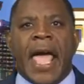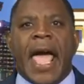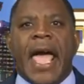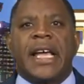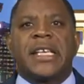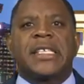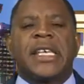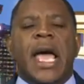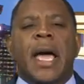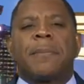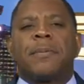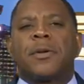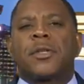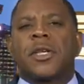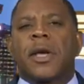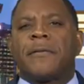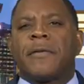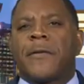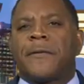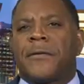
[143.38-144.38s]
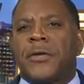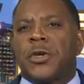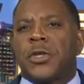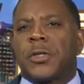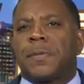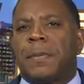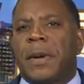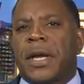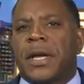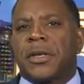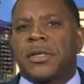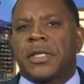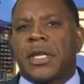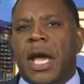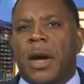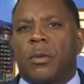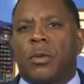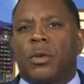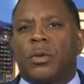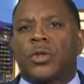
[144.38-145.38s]
Examples of a few speakers
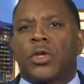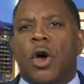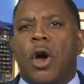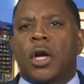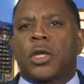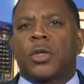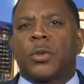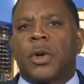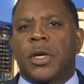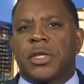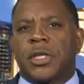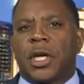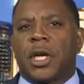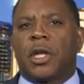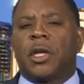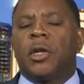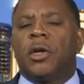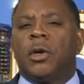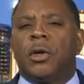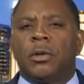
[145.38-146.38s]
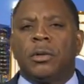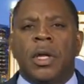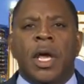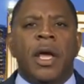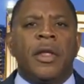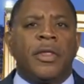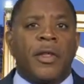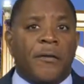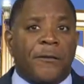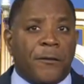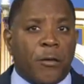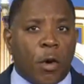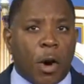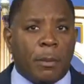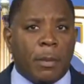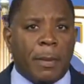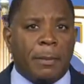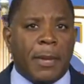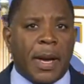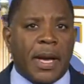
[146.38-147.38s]
that will talk to us include the
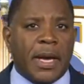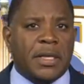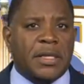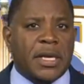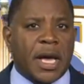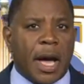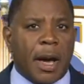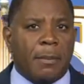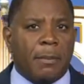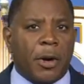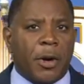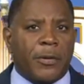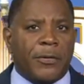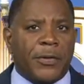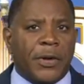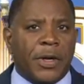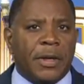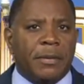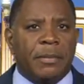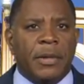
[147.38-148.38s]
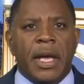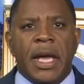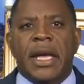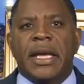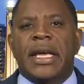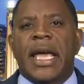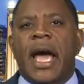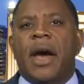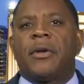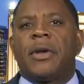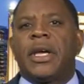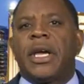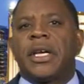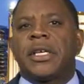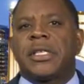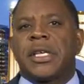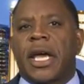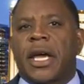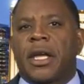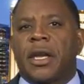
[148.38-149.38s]
former Mayor Tom Murphy, County
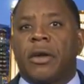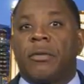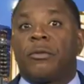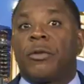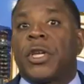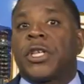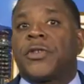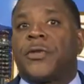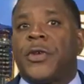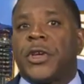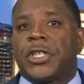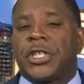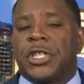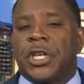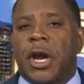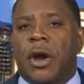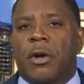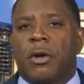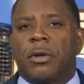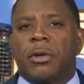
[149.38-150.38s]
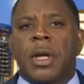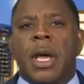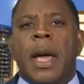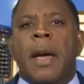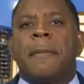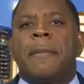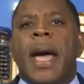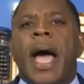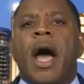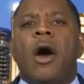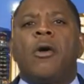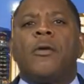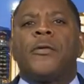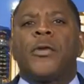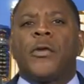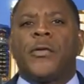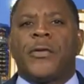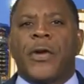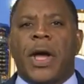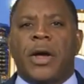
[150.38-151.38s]
Executive Rich Fitzgerald,
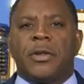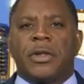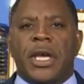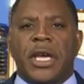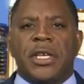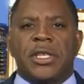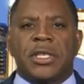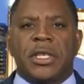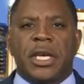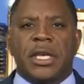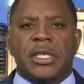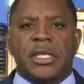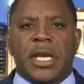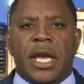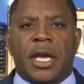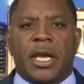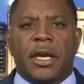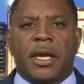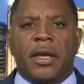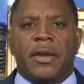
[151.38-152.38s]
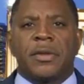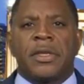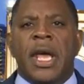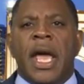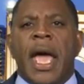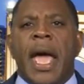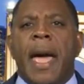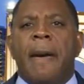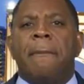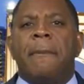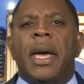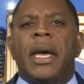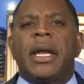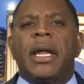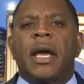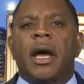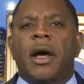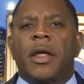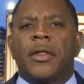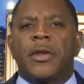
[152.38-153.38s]
powerful foundation executives, and
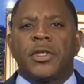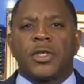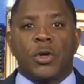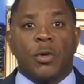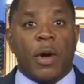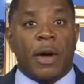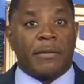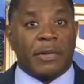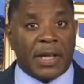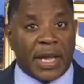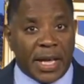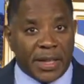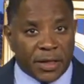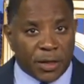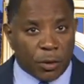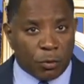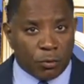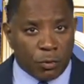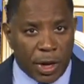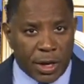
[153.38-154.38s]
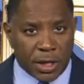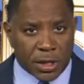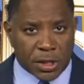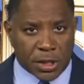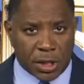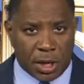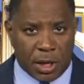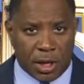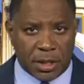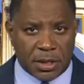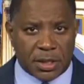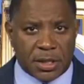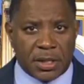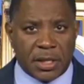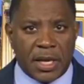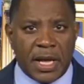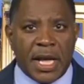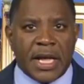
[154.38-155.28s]
many others who have led the Renaissance.